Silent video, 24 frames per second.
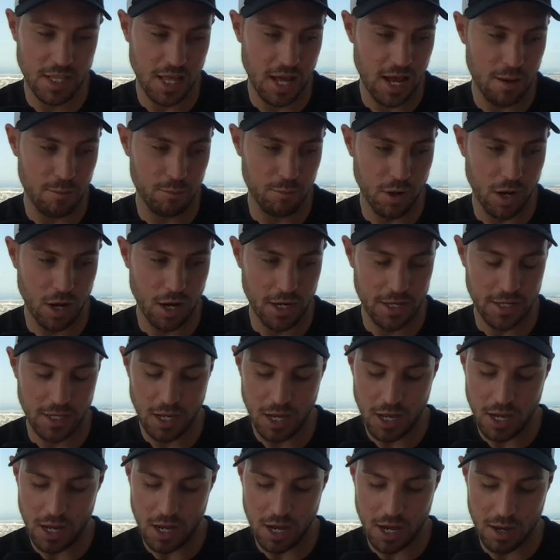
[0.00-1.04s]
that by
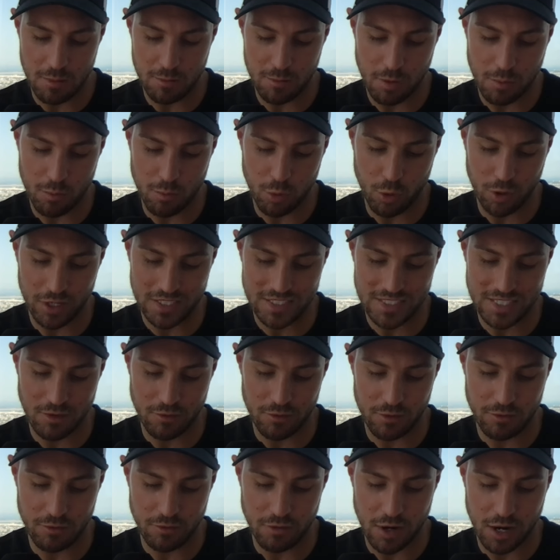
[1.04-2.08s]
0.75.
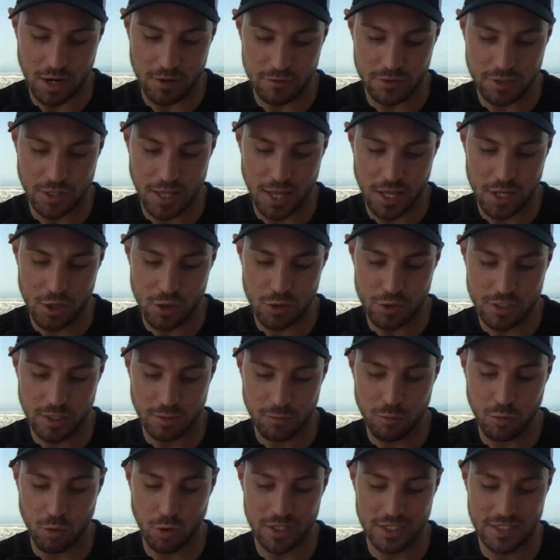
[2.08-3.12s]
So they're
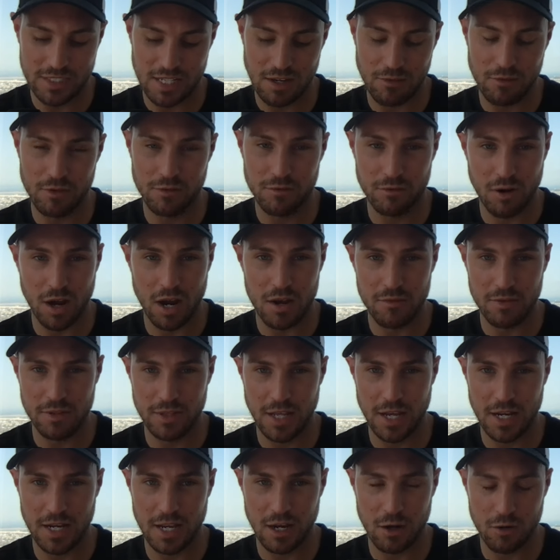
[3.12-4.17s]
using 0.75 in
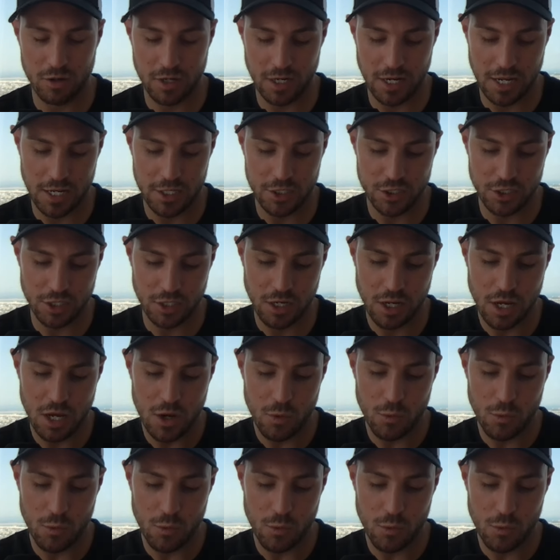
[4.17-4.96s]
their calculation,